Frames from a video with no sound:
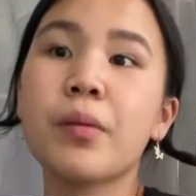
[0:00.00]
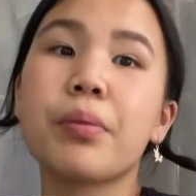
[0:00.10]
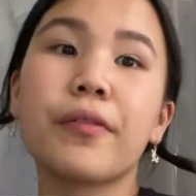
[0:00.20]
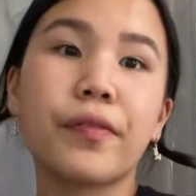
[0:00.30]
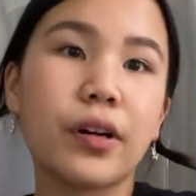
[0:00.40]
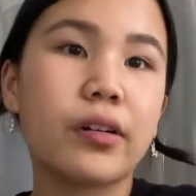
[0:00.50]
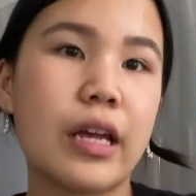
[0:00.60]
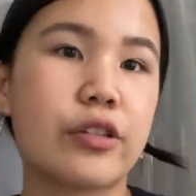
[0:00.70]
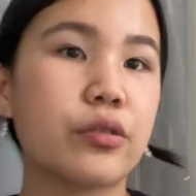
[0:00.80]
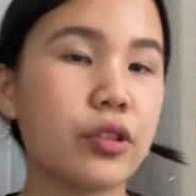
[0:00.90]
prefer
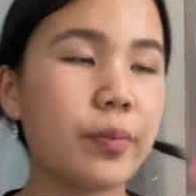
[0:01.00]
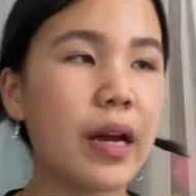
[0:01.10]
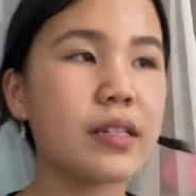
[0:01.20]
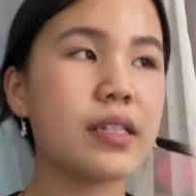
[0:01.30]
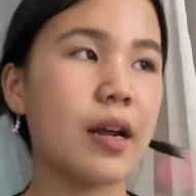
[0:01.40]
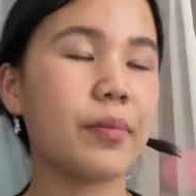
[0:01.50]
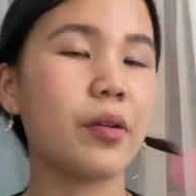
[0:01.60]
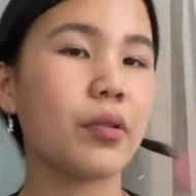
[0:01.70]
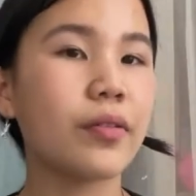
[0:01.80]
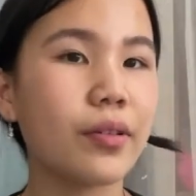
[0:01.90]
like shoulder bags and i'm
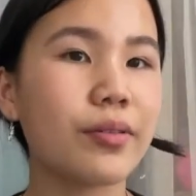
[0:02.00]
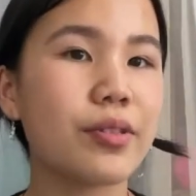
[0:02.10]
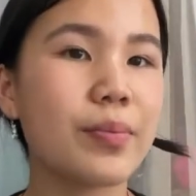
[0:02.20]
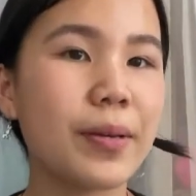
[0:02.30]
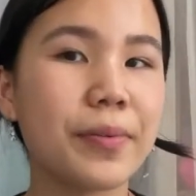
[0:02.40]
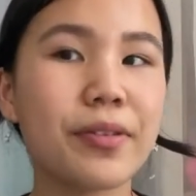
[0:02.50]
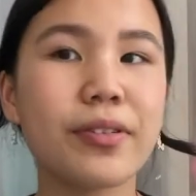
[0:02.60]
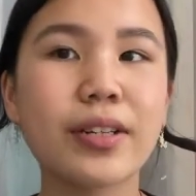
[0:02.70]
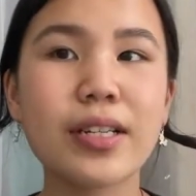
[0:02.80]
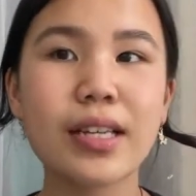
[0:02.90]
like one of those
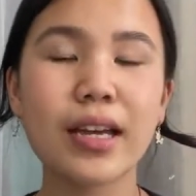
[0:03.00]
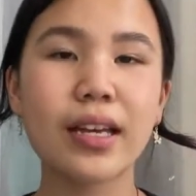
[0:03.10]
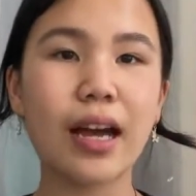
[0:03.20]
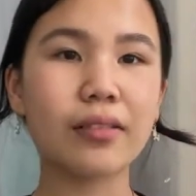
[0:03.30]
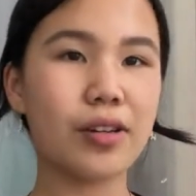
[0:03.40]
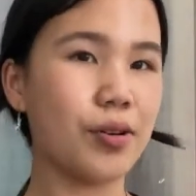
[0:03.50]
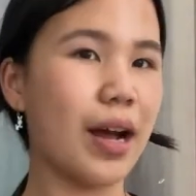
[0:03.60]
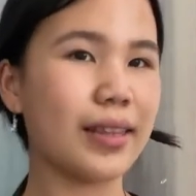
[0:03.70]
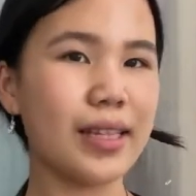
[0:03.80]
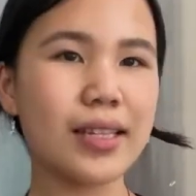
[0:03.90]
people because like i don't know
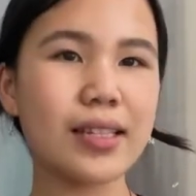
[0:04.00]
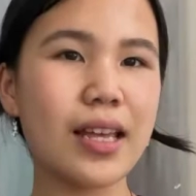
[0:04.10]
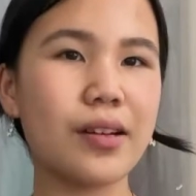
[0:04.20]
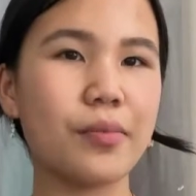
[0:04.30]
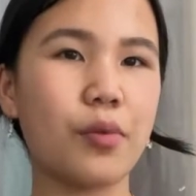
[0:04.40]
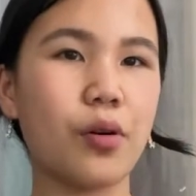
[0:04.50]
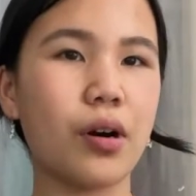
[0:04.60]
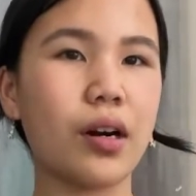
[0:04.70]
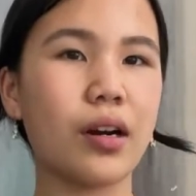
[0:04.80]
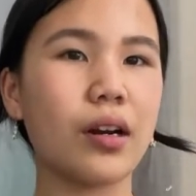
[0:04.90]
i think it's like
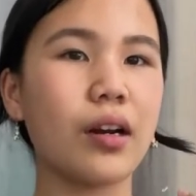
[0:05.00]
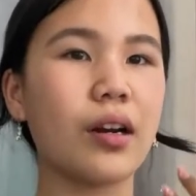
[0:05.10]
more